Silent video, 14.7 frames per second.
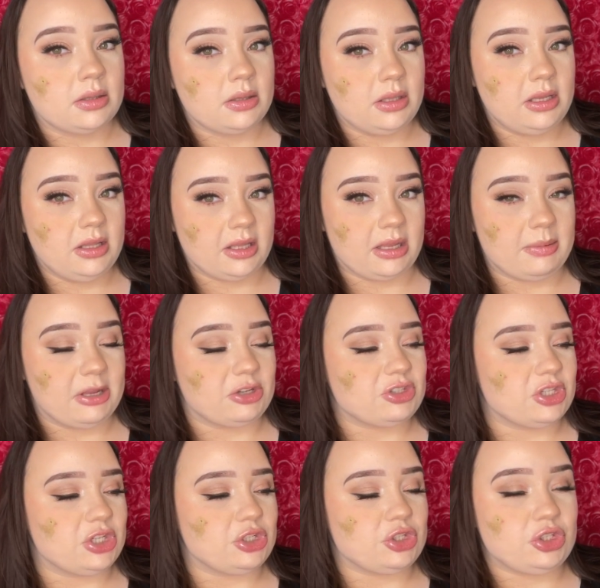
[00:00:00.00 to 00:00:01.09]
And like I'm
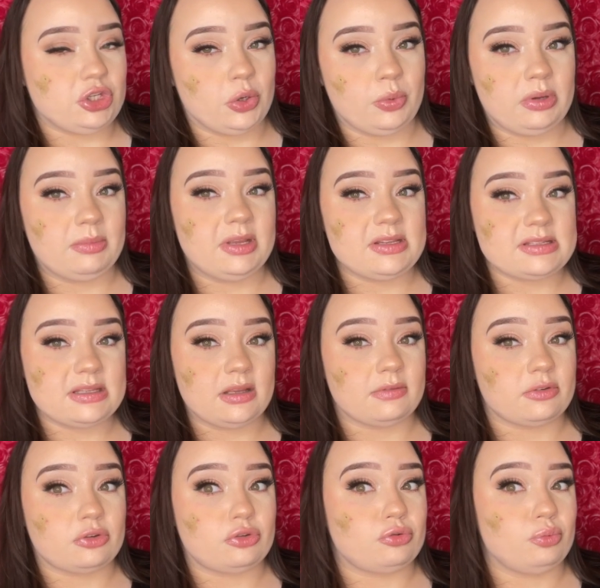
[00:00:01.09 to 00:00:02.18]
actually showing myself
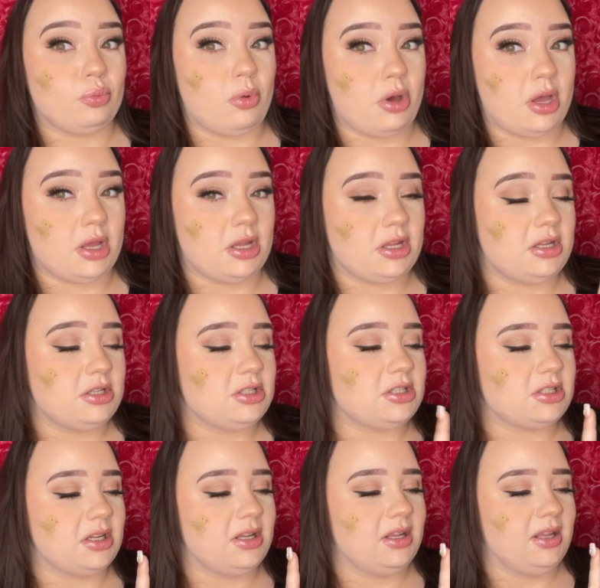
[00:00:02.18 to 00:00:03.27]

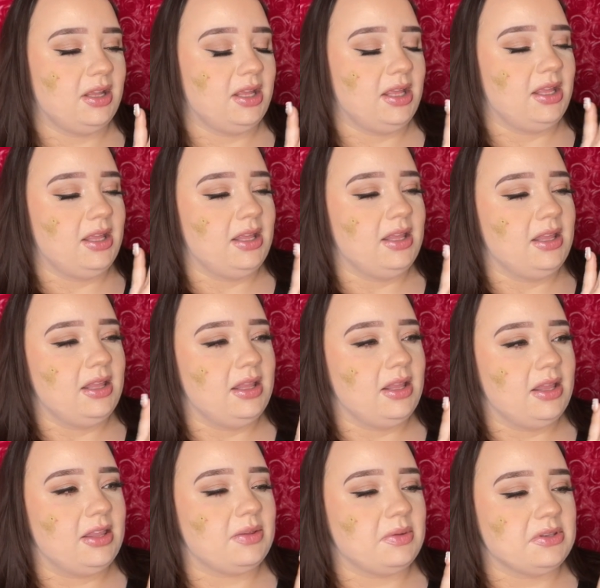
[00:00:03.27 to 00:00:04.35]
swatch.
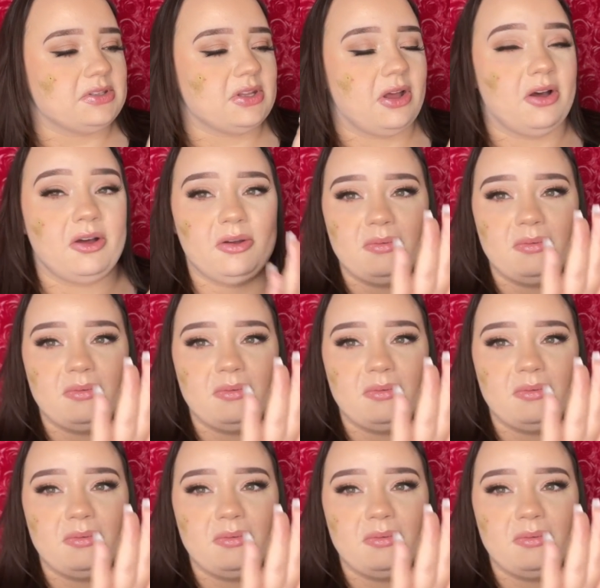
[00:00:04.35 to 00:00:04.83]
This one's all